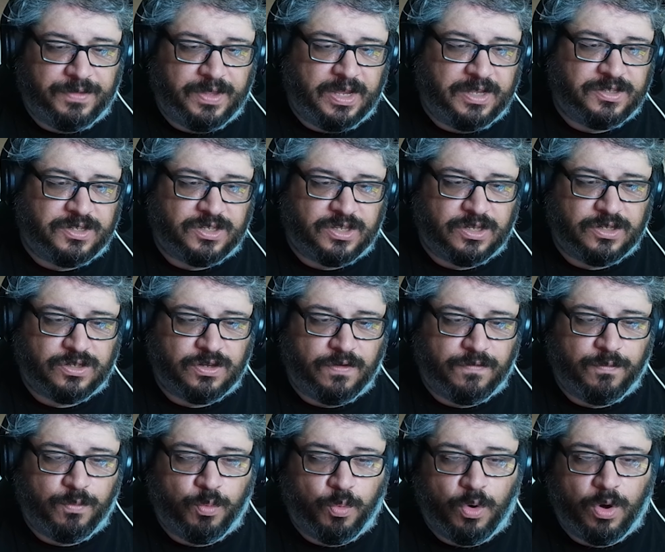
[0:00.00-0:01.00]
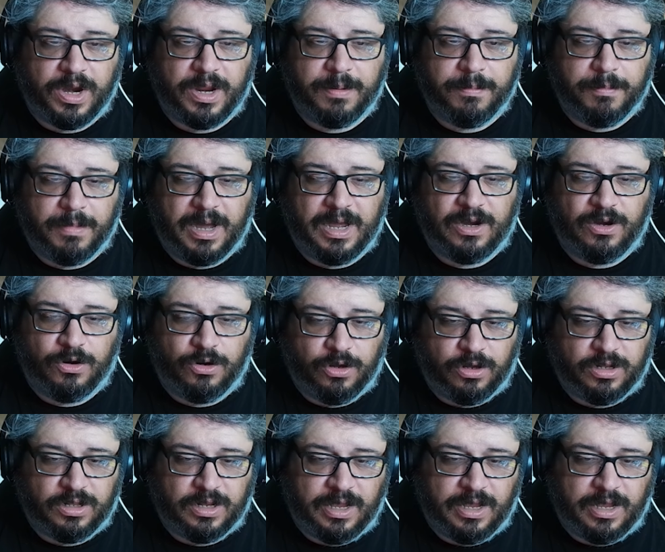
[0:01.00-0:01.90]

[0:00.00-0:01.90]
instance of what it might look